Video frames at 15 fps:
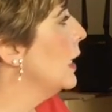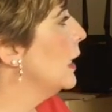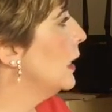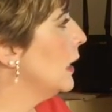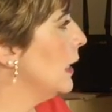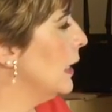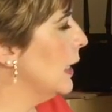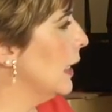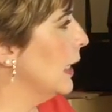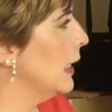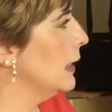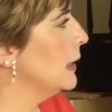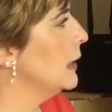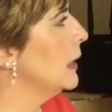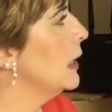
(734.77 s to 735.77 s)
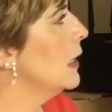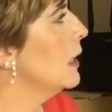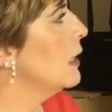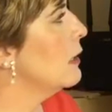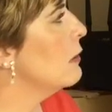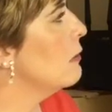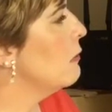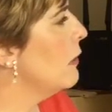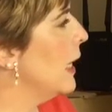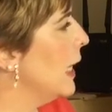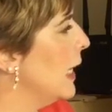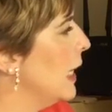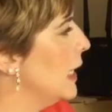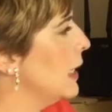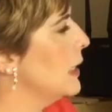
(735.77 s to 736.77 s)
Yes.
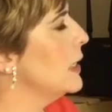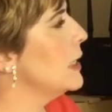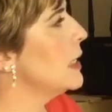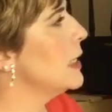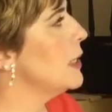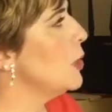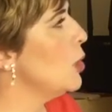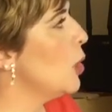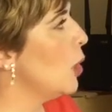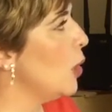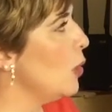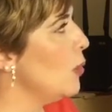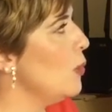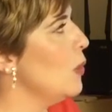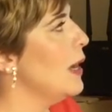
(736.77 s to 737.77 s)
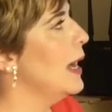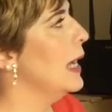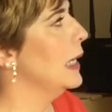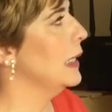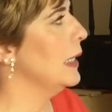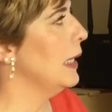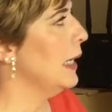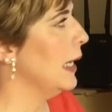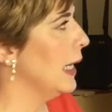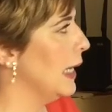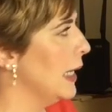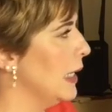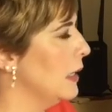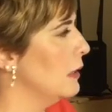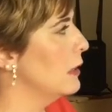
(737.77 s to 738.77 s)
Rain, snow, and
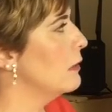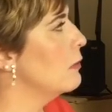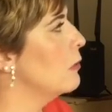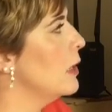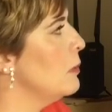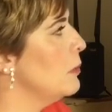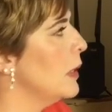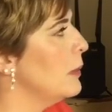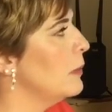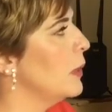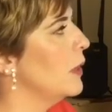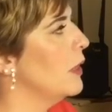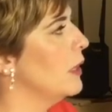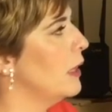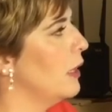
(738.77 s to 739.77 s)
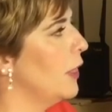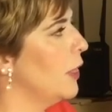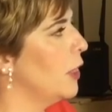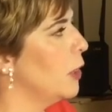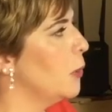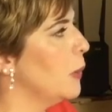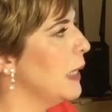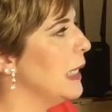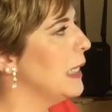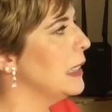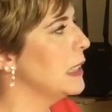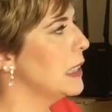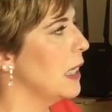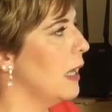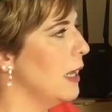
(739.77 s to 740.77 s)
hail. Remember, there are 3
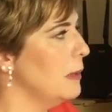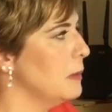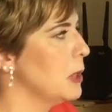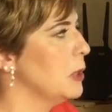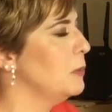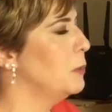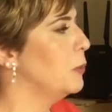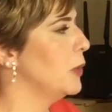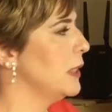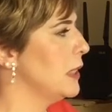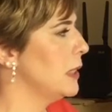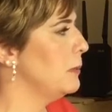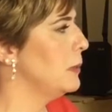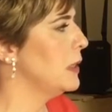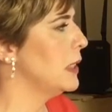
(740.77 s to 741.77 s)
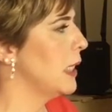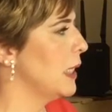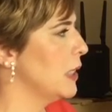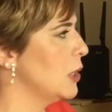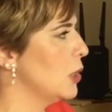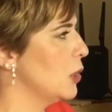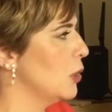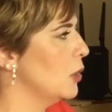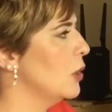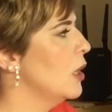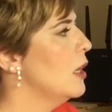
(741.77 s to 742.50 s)
types of precipitation.